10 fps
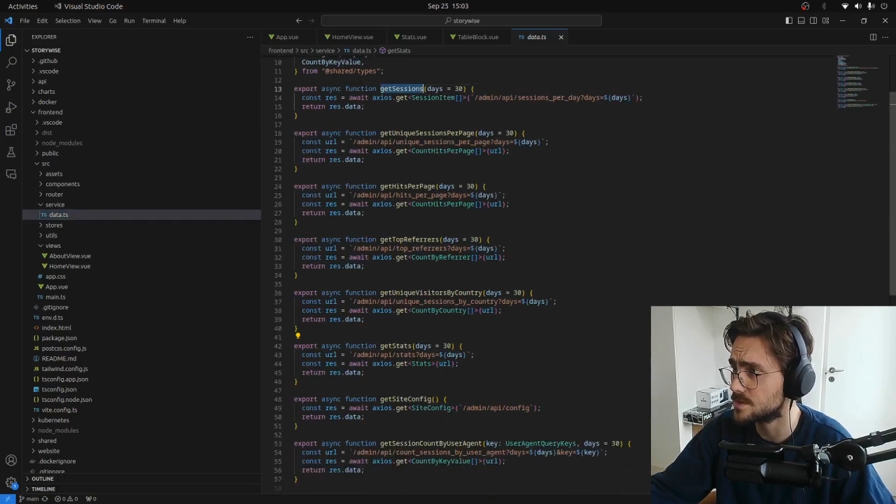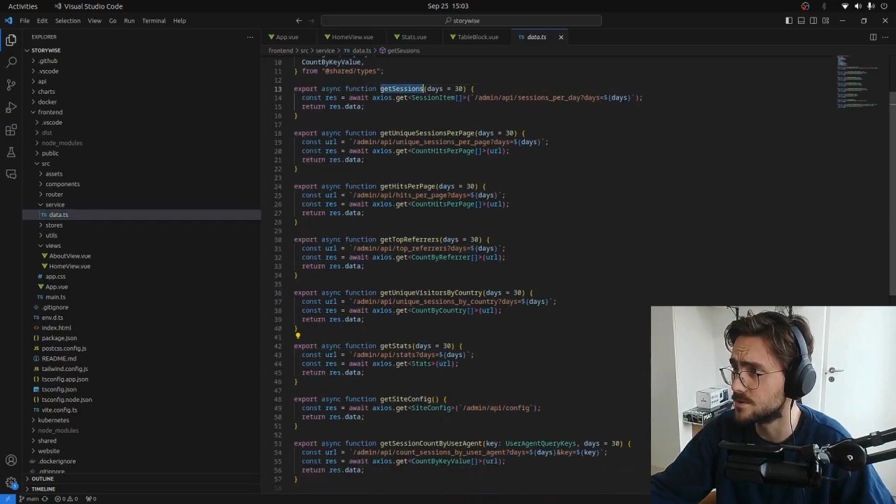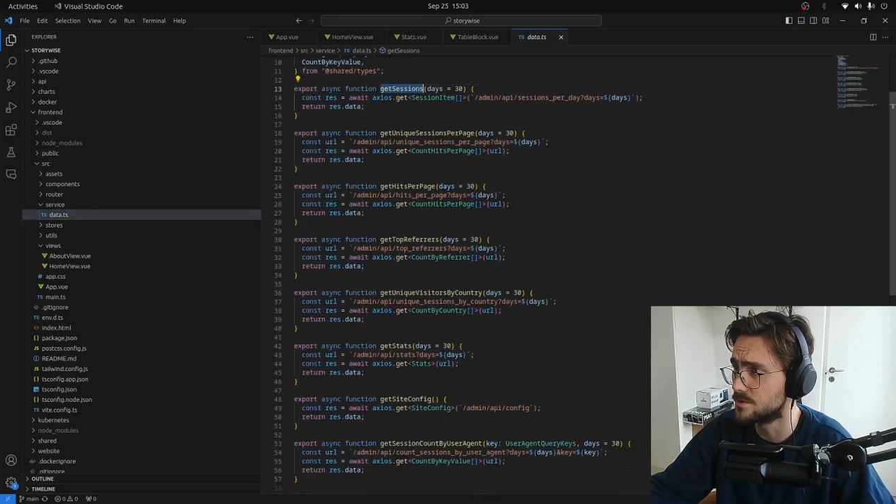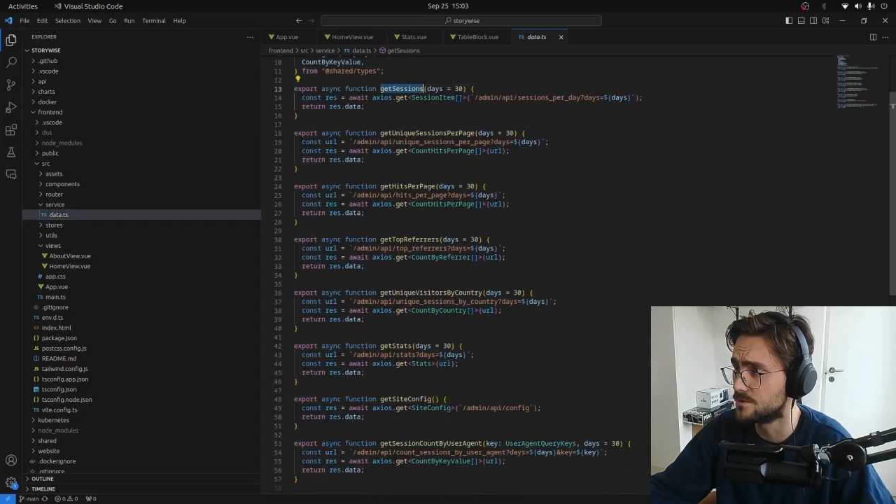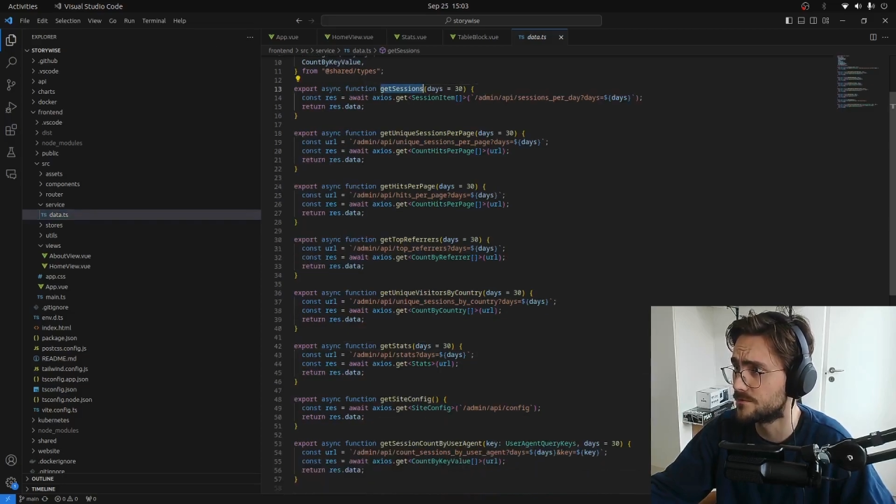
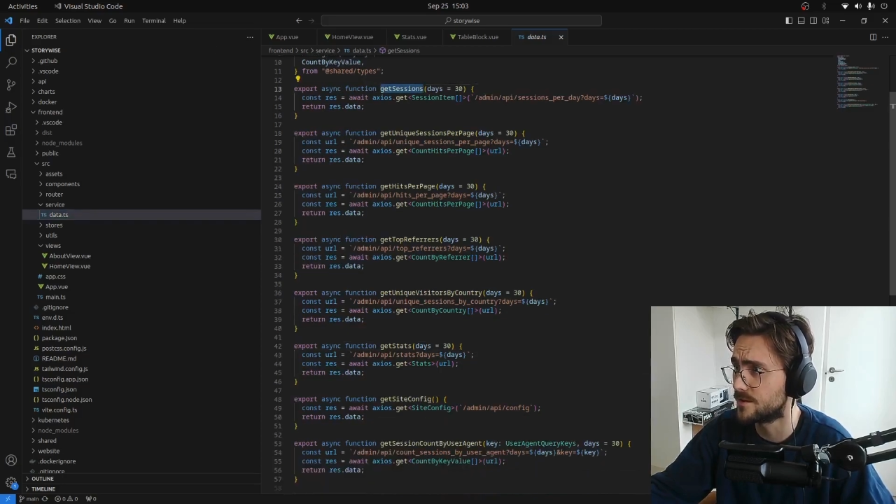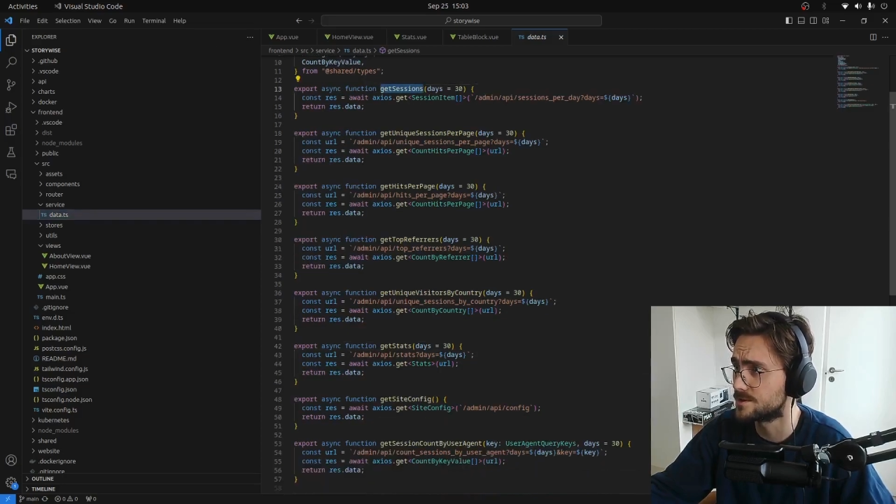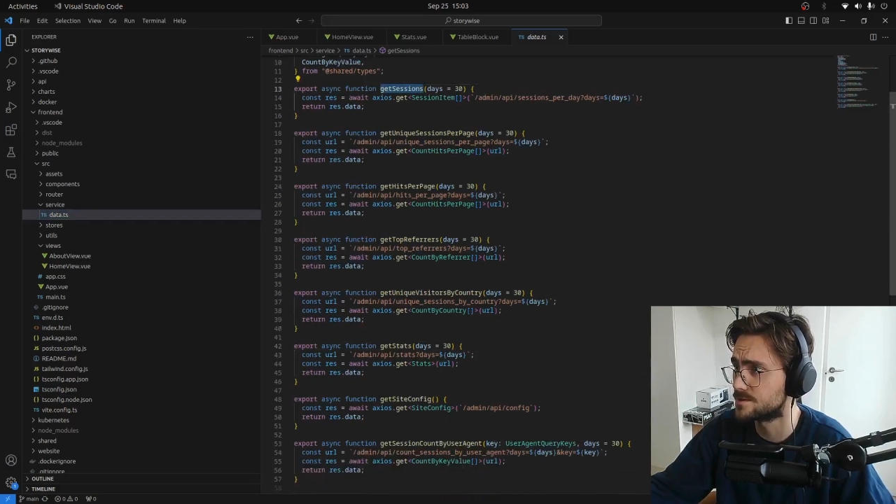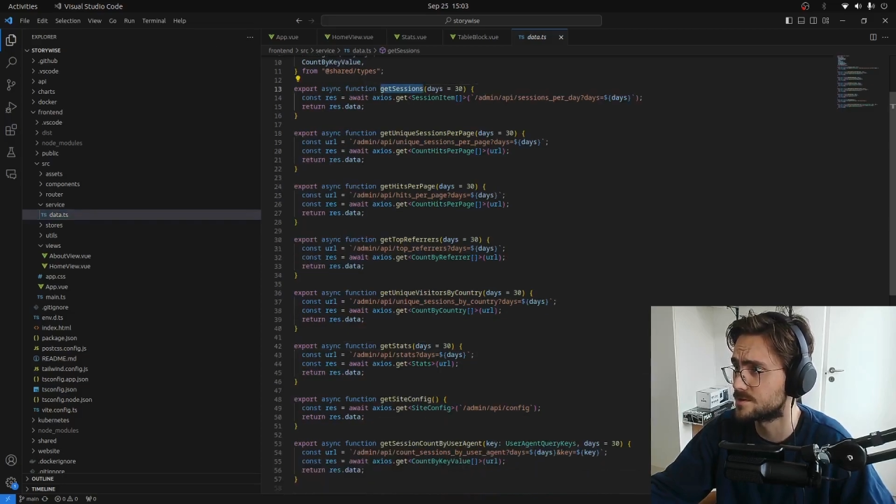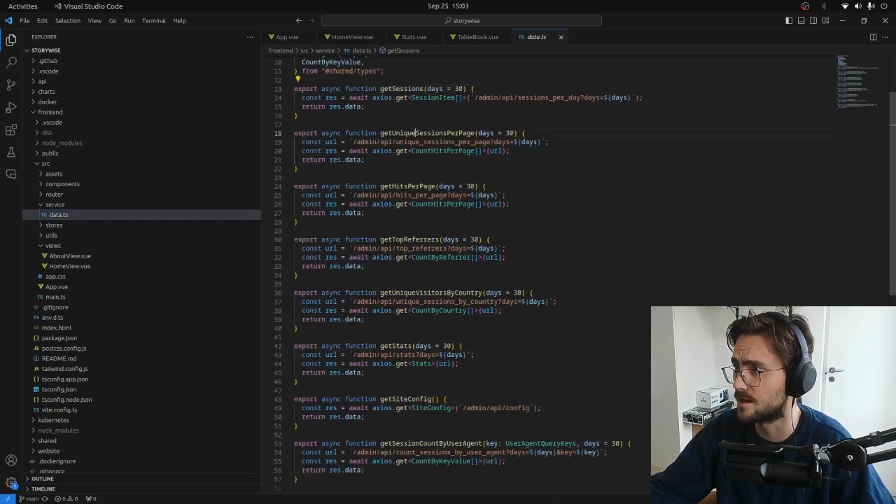You
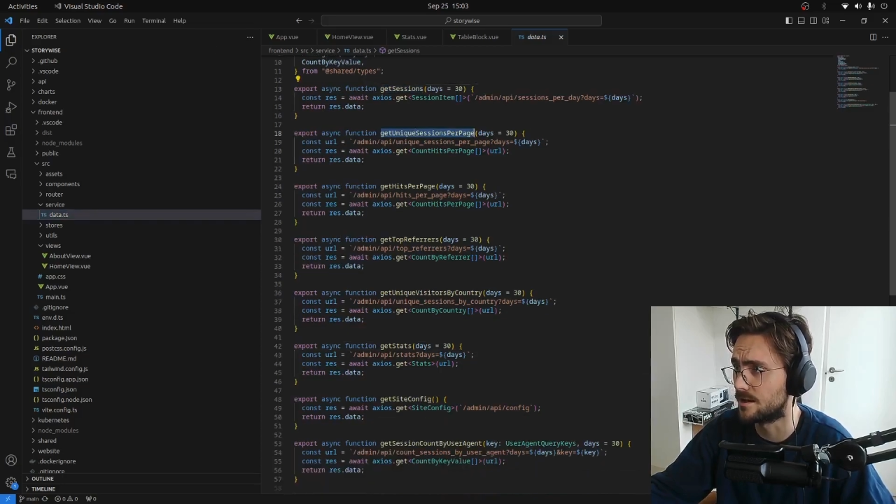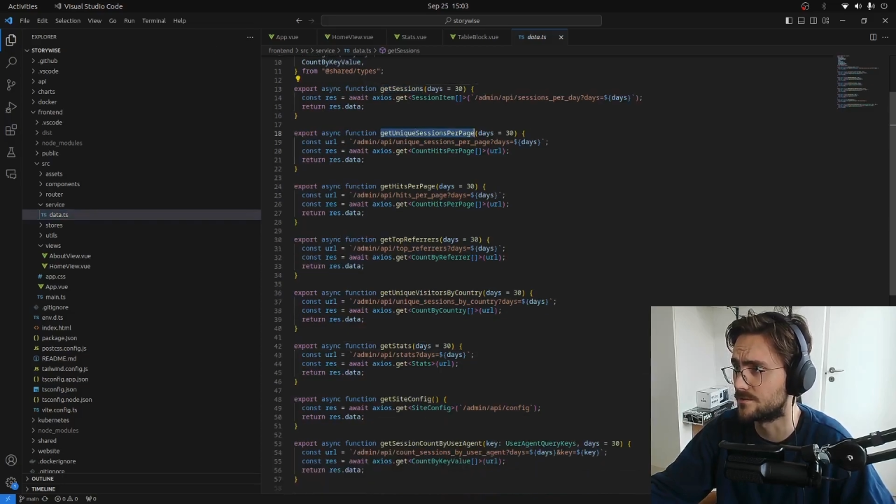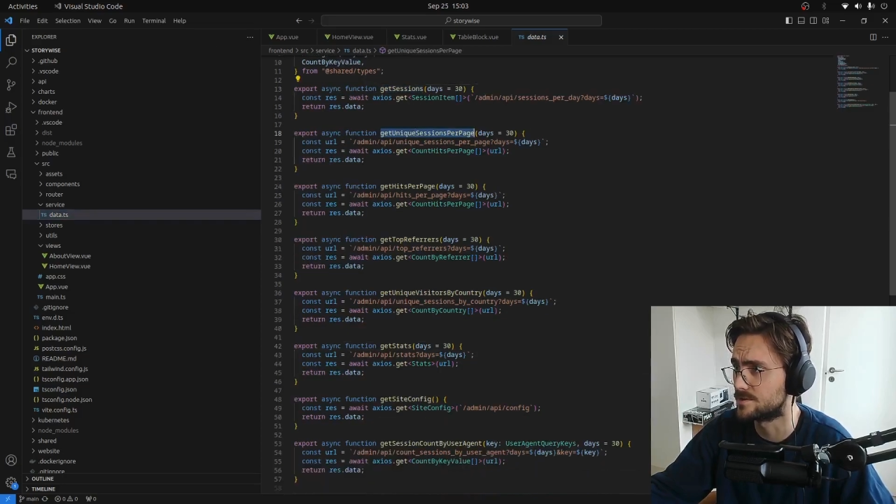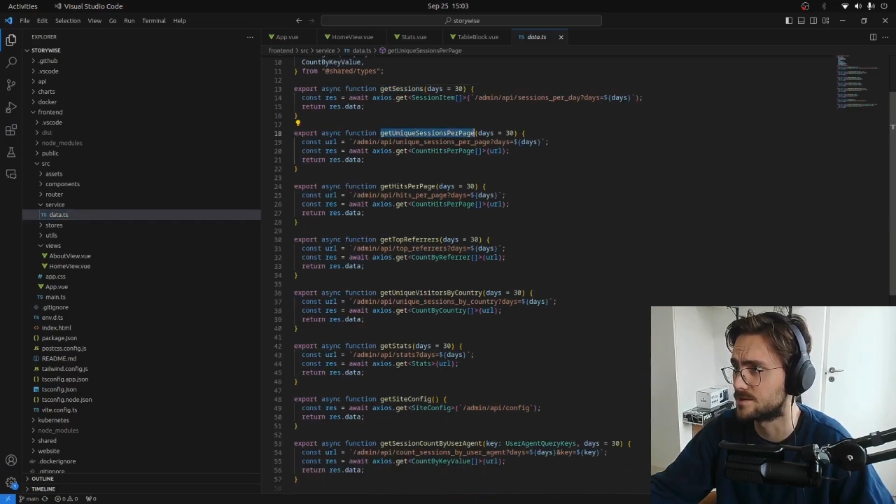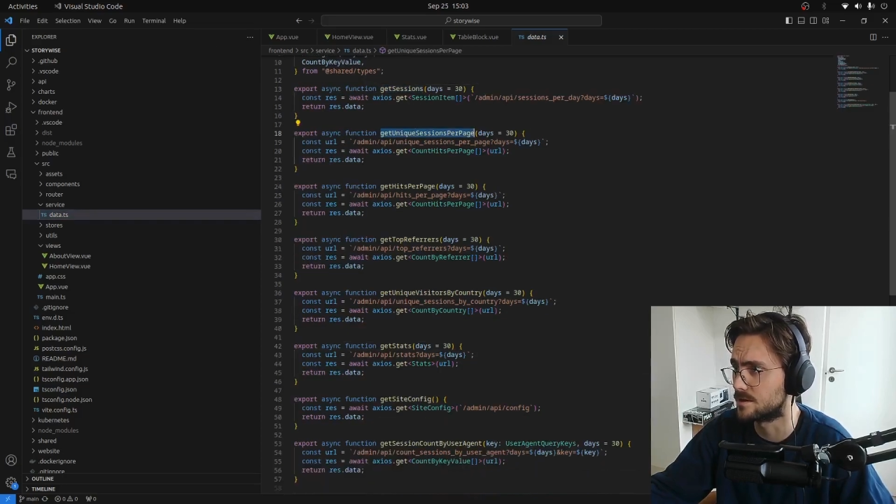fetch
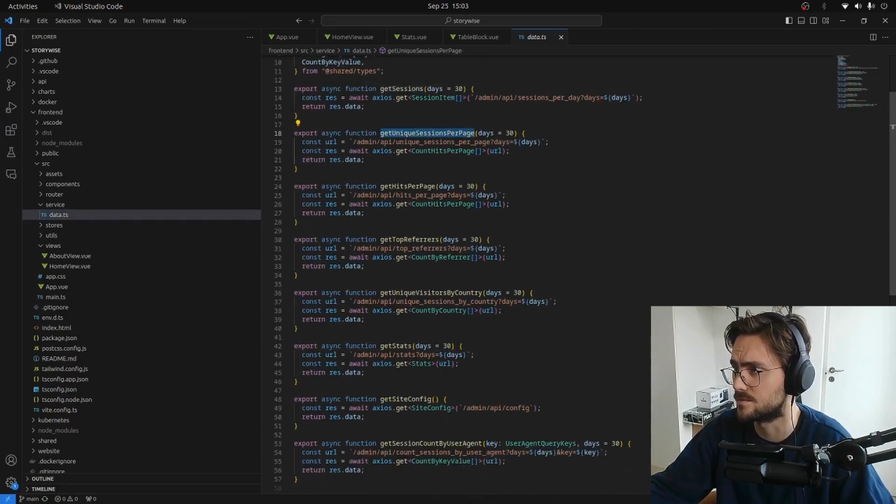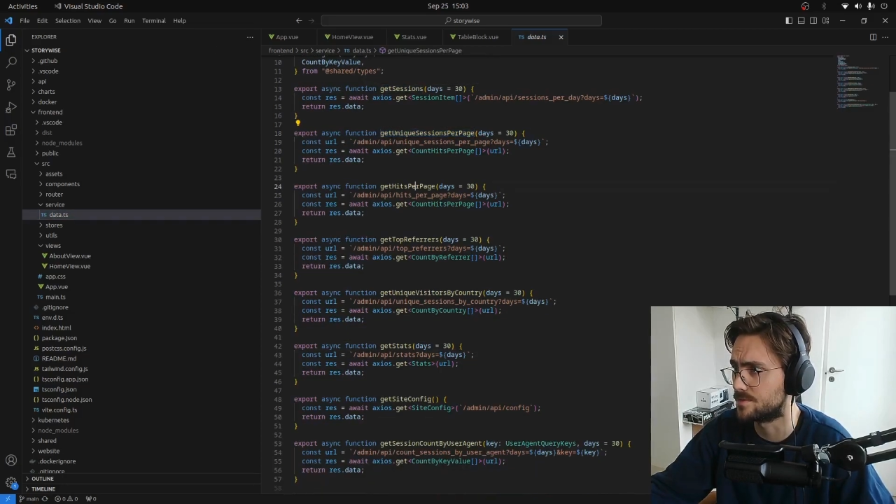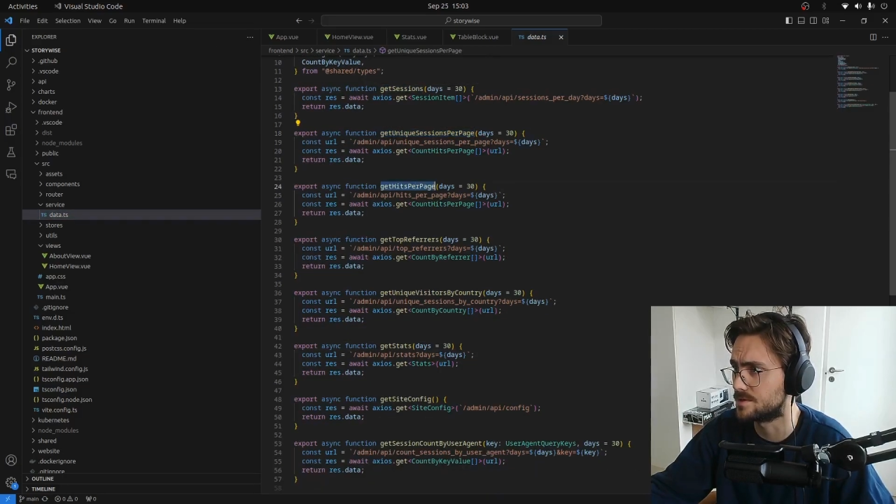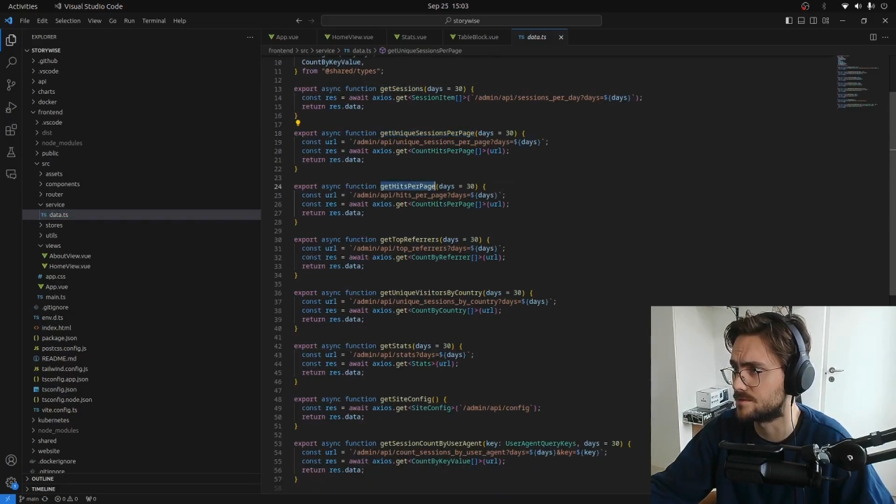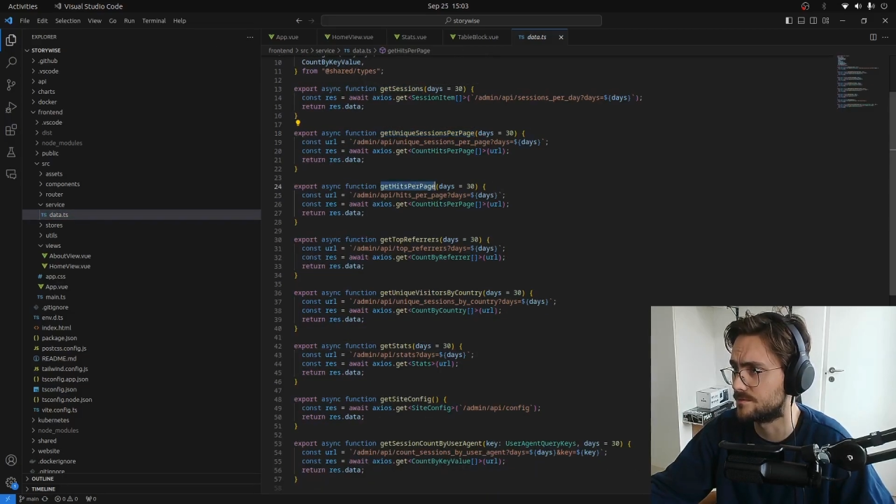every single piece